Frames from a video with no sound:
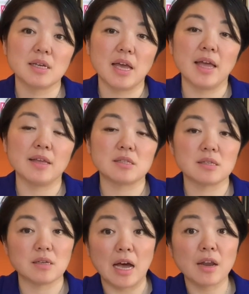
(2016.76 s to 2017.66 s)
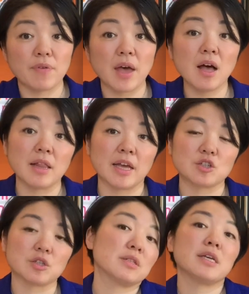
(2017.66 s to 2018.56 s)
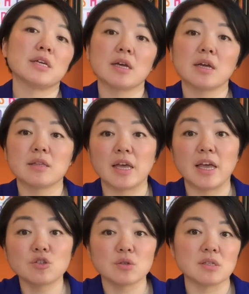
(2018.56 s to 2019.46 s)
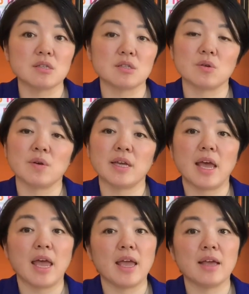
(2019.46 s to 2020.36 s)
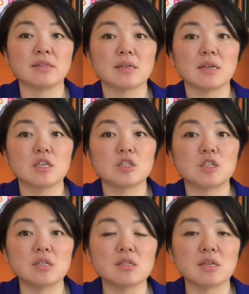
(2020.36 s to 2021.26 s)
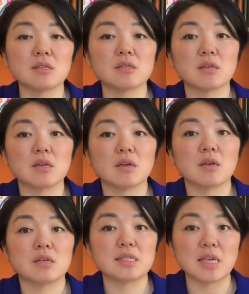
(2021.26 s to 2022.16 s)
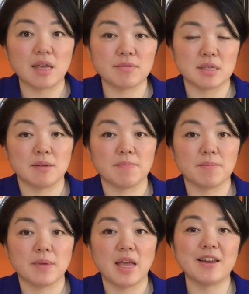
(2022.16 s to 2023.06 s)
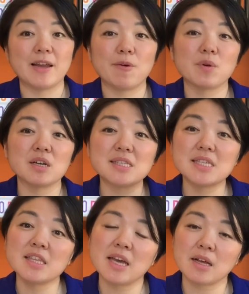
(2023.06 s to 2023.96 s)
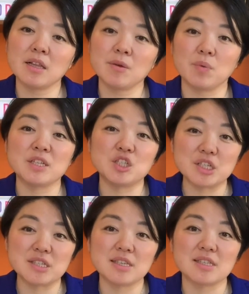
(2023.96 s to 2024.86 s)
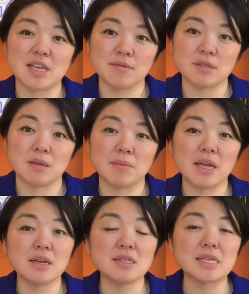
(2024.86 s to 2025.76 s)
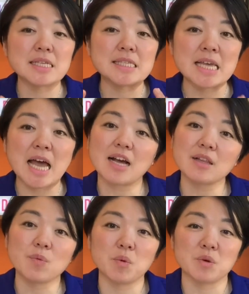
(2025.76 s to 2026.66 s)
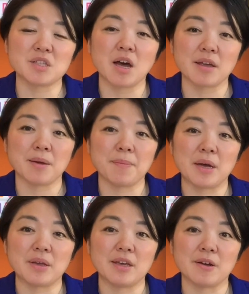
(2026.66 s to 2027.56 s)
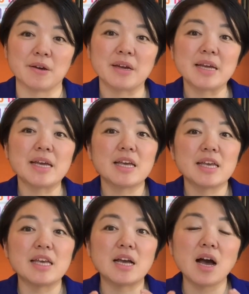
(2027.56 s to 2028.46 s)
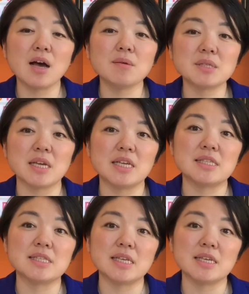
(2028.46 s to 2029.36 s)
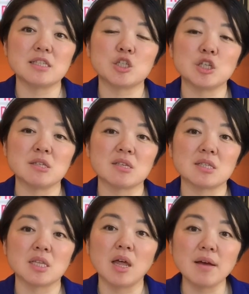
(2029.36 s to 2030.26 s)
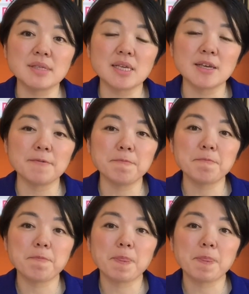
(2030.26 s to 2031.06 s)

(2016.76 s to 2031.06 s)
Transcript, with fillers: and out of hell, actually, the entrance into it. And Jesus saves him. And now we're going to see that clip when Jesus saves him. And it's exactly what we're talking about here. He comes and he sees Jesus loves him.